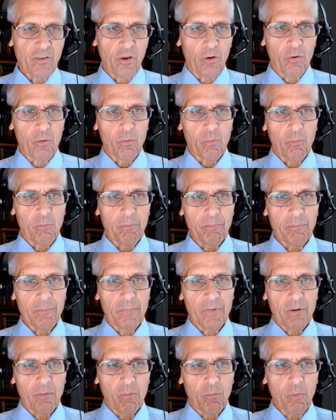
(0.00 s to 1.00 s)
So
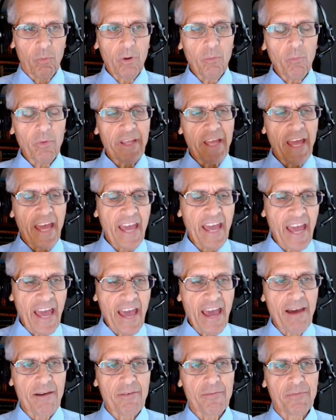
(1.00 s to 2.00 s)
what we
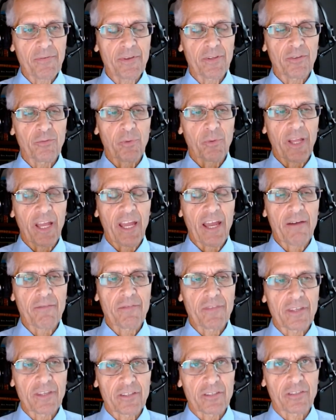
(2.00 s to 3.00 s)
have is we
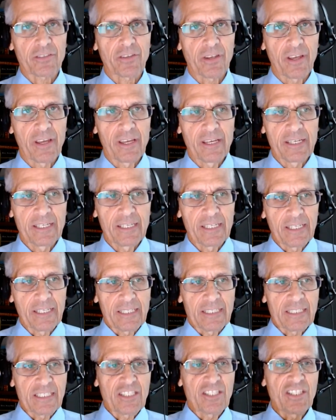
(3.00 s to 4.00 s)
have this
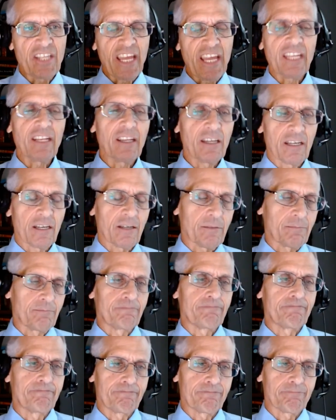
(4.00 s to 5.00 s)
data
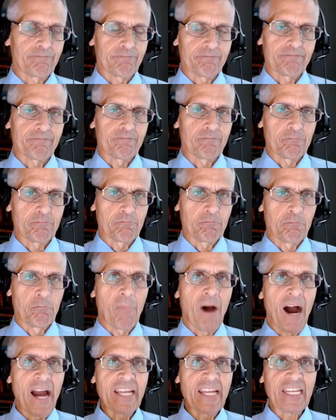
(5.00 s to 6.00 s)

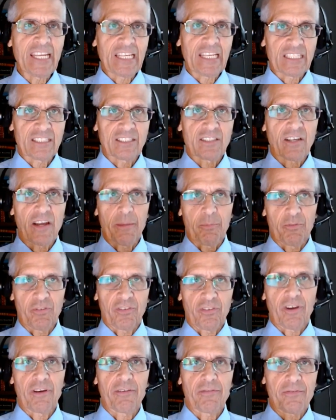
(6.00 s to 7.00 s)
mining type
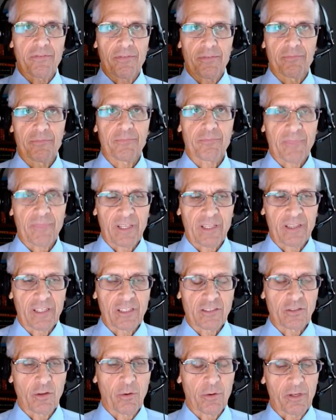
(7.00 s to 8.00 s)
stuff
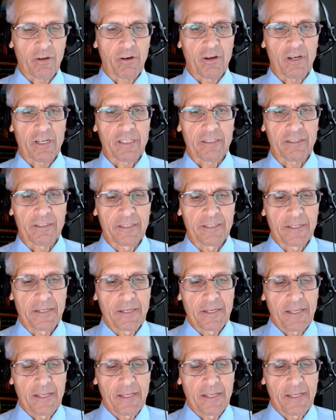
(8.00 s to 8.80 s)
that's going on.